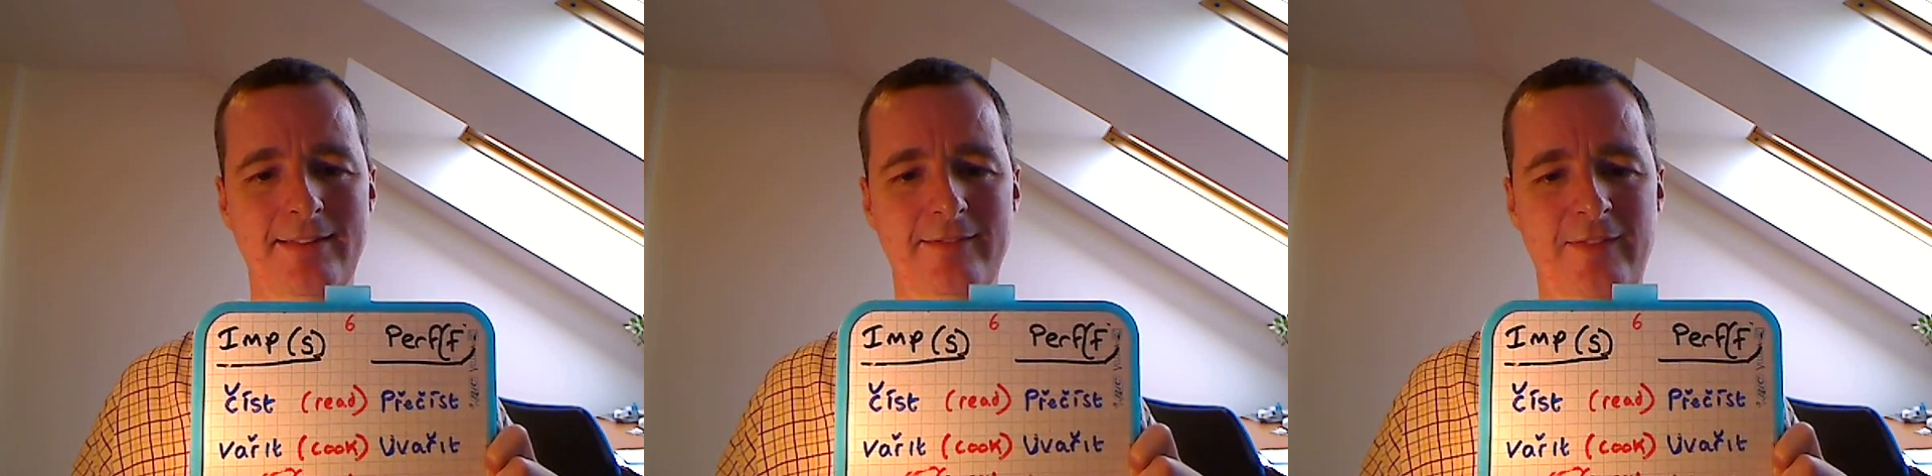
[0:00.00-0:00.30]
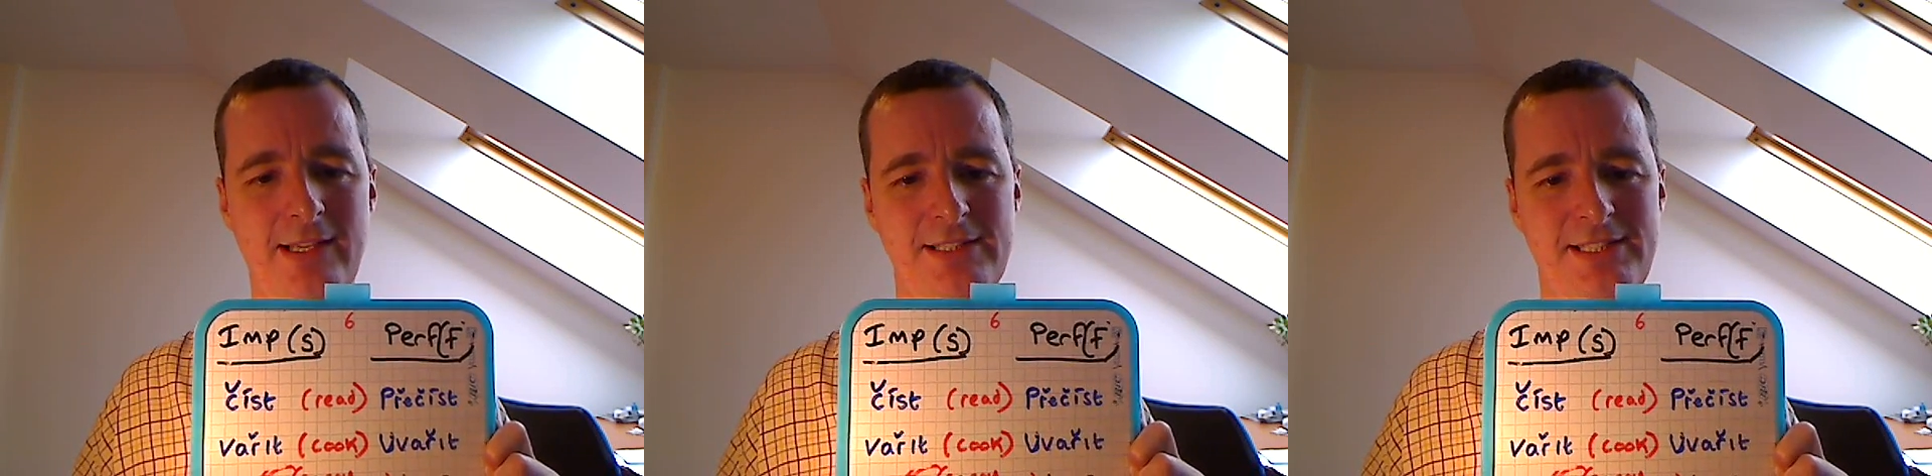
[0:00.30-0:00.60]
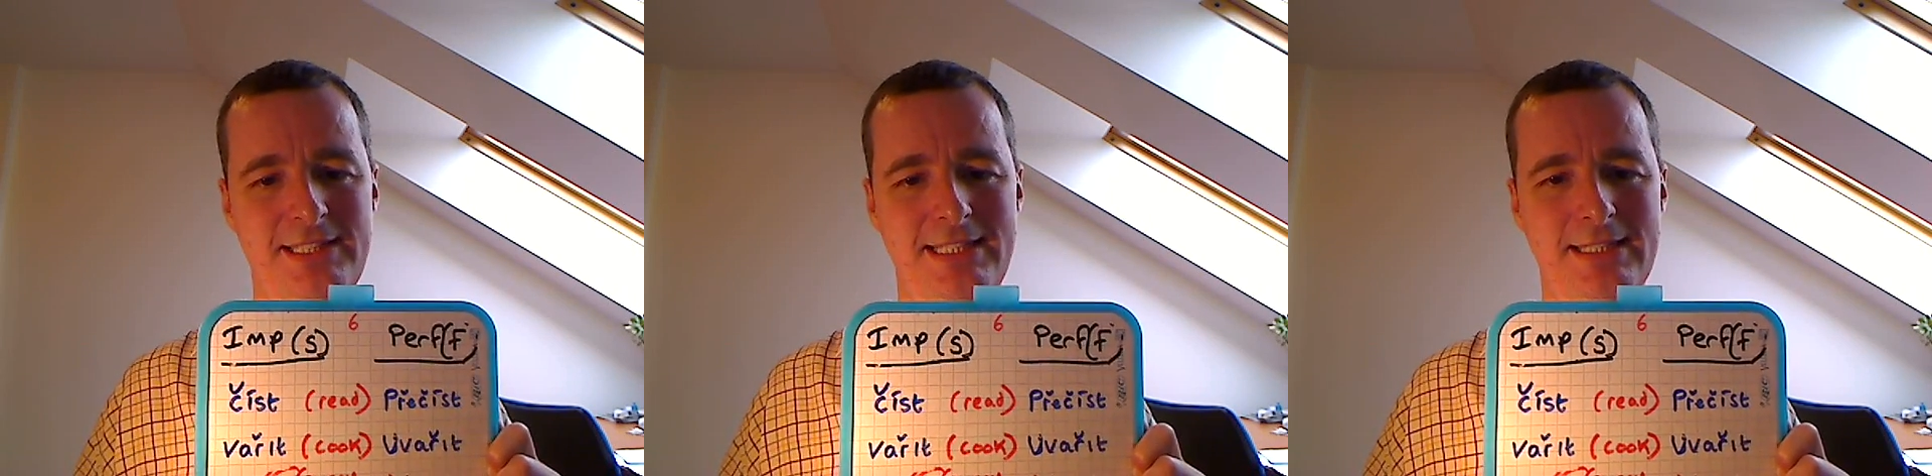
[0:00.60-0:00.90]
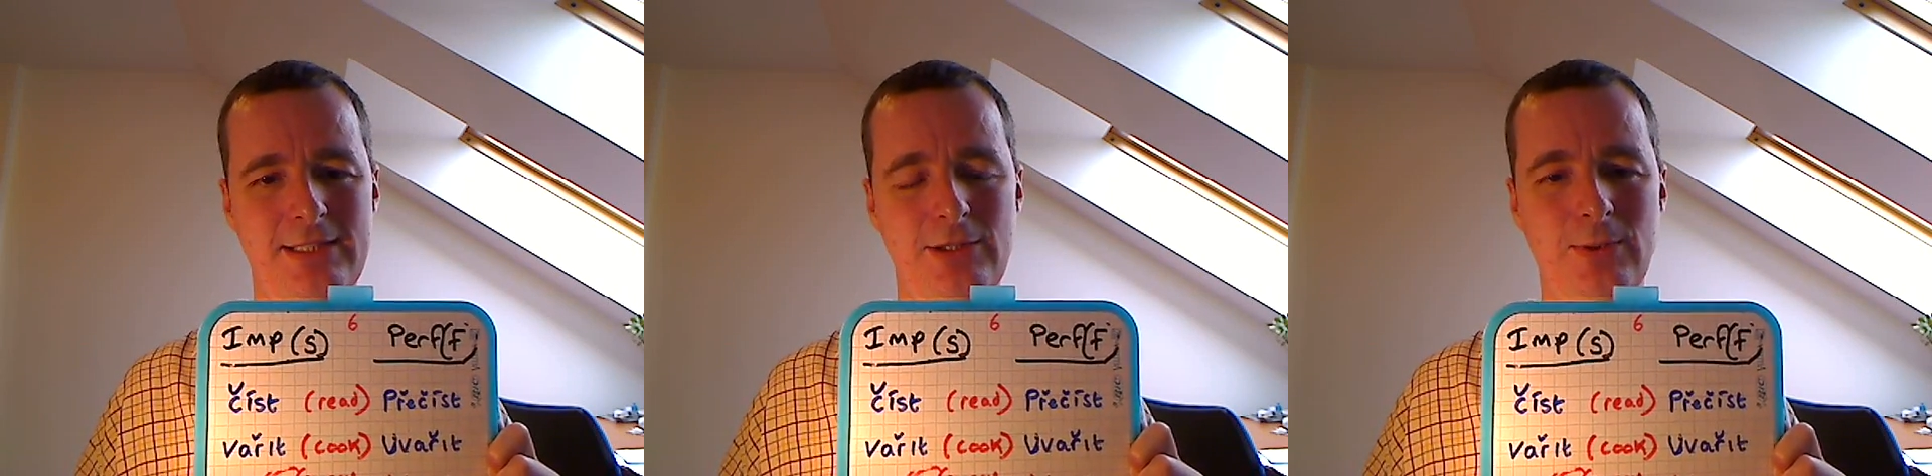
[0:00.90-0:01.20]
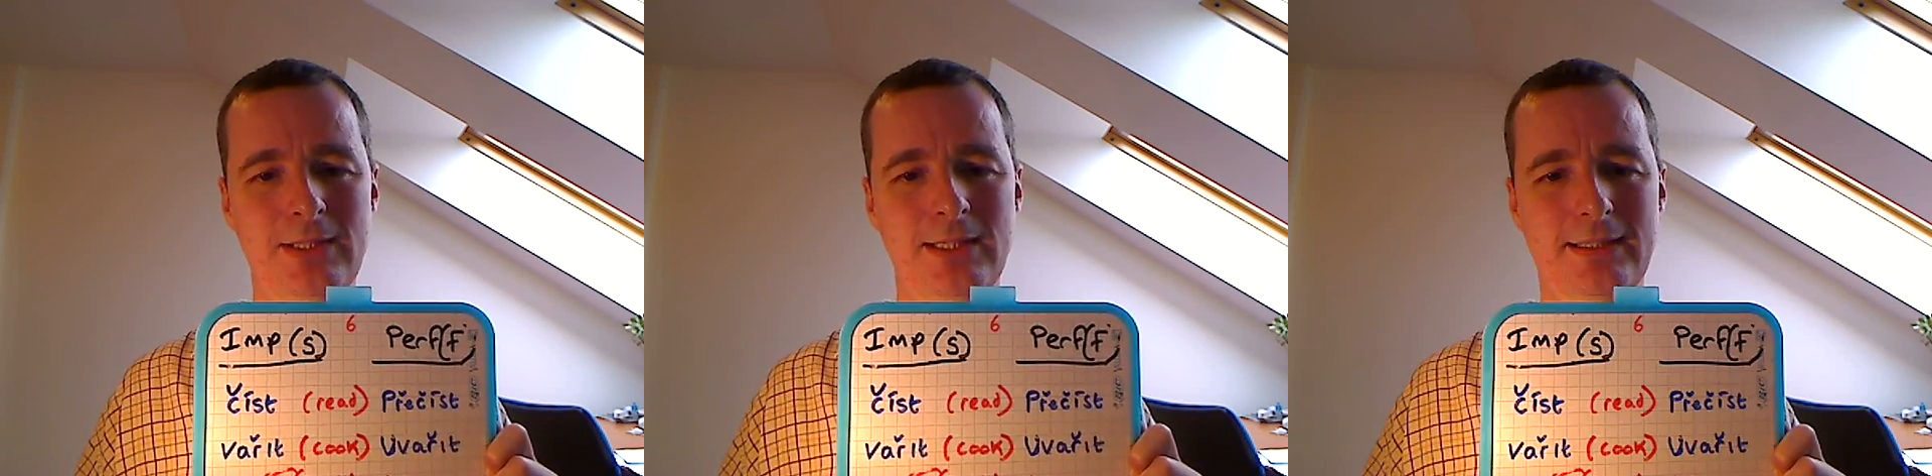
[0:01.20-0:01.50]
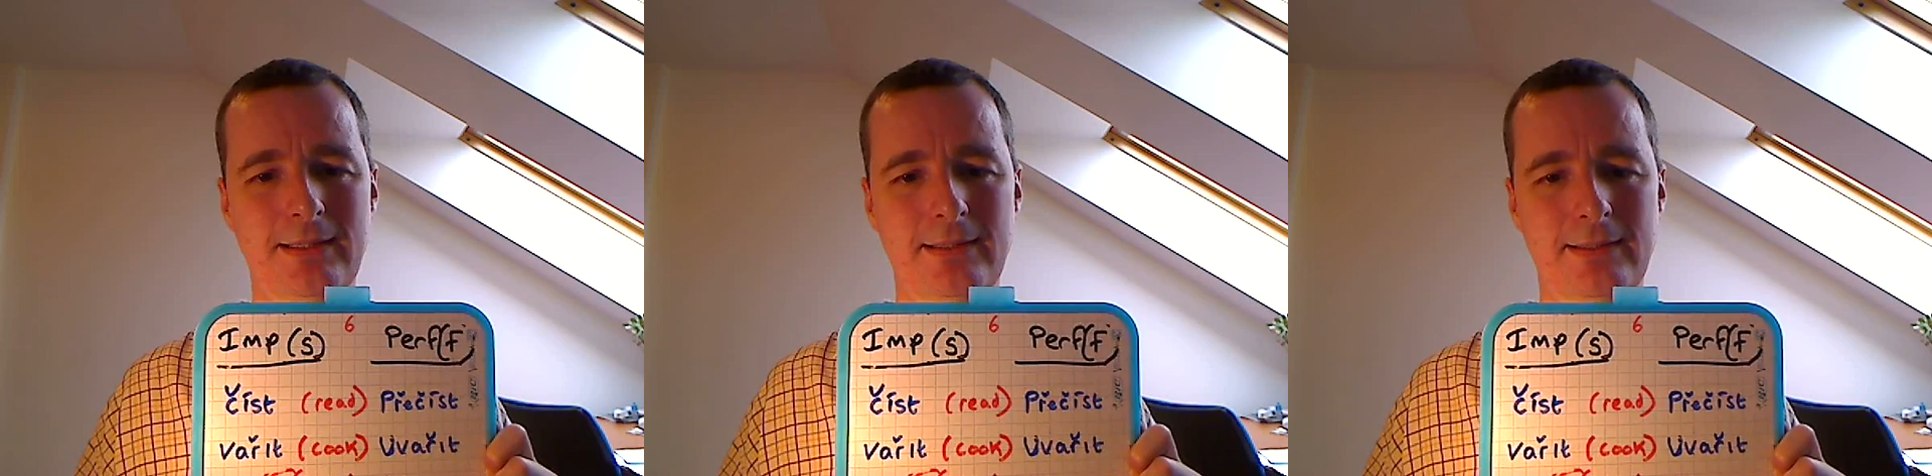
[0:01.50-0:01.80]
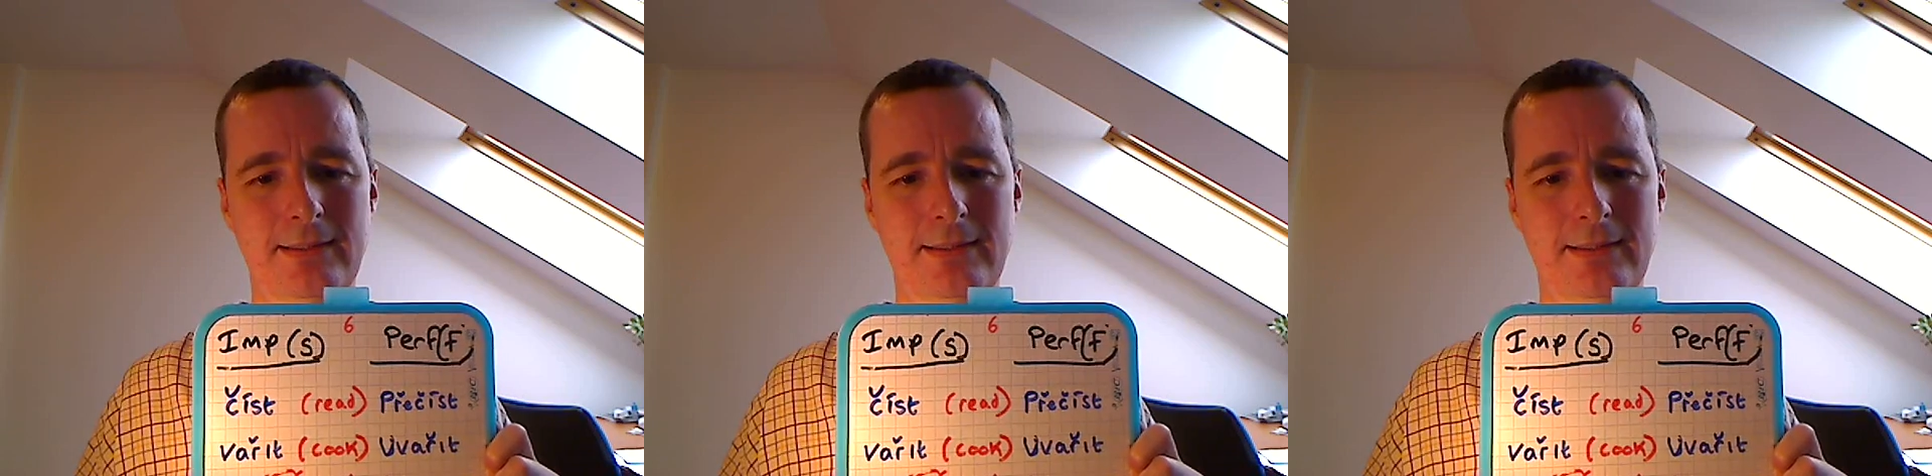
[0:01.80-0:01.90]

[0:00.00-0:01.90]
Varzit, to cook.